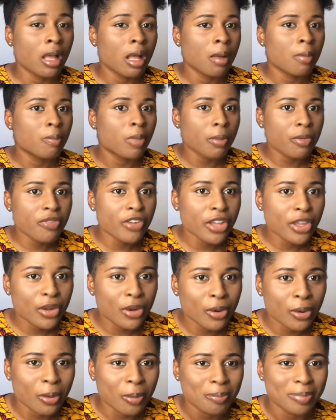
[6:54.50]
But before you
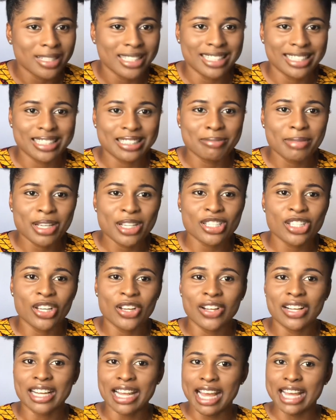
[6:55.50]
go, please make sure you
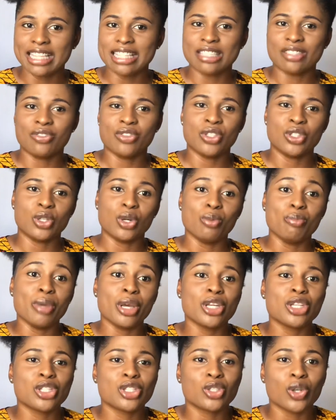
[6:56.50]
like this video. Make
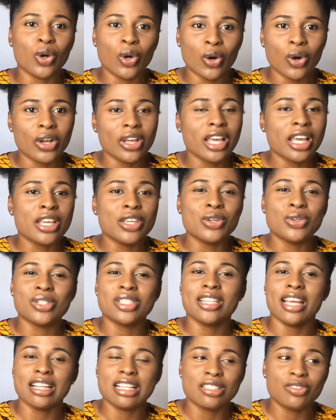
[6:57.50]
sure you
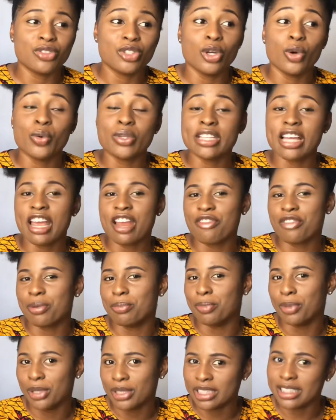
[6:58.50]
share this video with
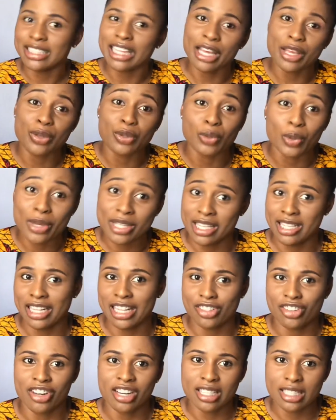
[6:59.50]
everybody that you know is a
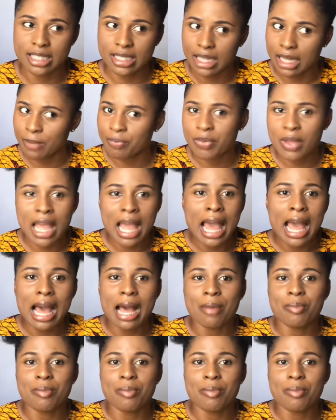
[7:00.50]
naturalista, and